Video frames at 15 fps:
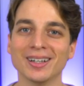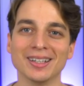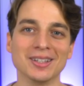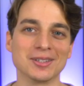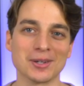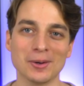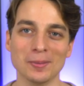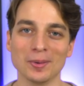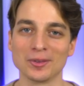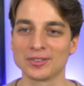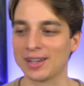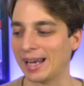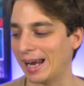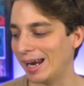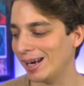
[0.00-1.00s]
It is
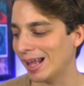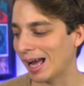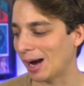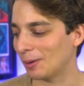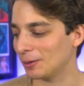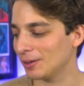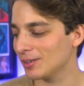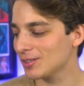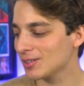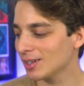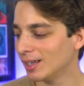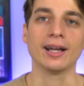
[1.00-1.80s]
almost eight hours,